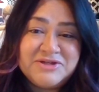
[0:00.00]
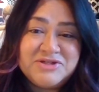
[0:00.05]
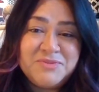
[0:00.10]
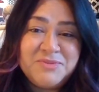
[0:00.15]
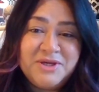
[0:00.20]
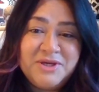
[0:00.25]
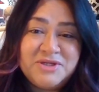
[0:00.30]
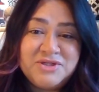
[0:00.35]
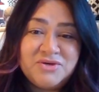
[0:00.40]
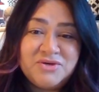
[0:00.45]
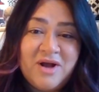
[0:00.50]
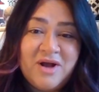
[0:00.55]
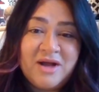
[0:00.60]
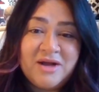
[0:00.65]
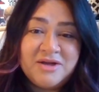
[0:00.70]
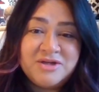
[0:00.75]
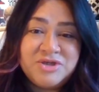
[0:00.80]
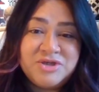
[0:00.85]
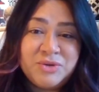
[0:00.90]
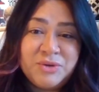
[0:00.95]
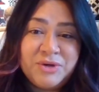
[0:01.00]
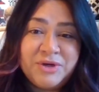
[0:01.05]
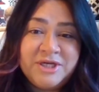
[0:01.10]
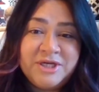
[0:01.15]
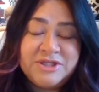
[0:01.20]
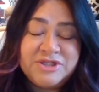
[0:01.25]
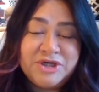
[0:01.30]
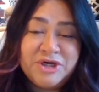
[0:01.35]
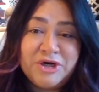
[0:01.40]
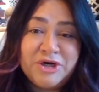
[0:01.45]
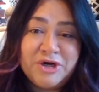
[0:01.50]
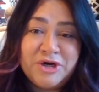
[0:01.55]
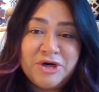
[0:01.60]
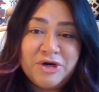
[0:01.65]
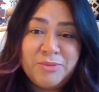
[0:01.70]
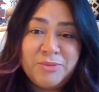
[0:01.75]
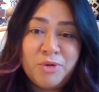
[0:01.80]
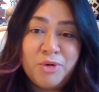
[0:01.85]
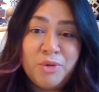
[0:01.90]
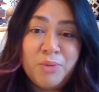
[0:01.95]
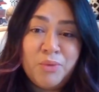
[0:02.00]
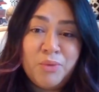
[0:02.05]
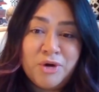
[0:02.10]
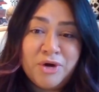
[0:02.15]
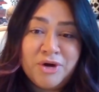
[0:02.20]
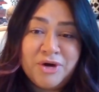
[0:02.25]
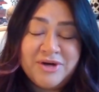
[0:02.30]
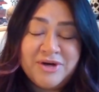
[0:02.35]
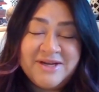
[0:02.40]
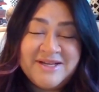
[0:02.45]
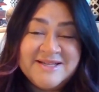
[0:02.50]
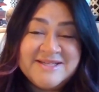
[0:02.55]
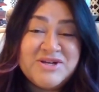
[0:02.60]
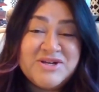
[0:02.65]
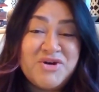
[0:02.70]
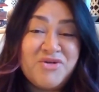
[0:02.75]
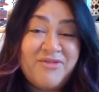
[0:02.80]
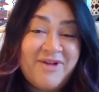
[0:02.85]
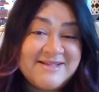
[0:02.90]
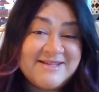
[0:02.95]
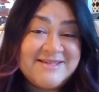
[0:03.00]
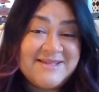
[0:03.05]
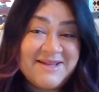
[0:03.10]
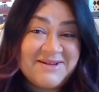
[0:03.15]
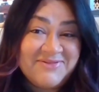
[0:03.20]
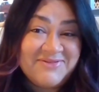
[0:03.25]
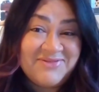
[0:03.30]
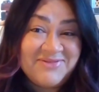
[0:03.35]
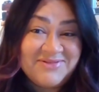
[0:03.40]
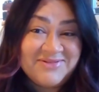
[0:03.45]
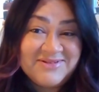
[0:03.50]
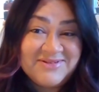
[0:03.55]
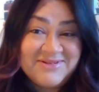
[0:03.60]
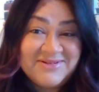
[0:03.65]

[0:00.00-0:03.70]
to be a derogatory term or word is aggressive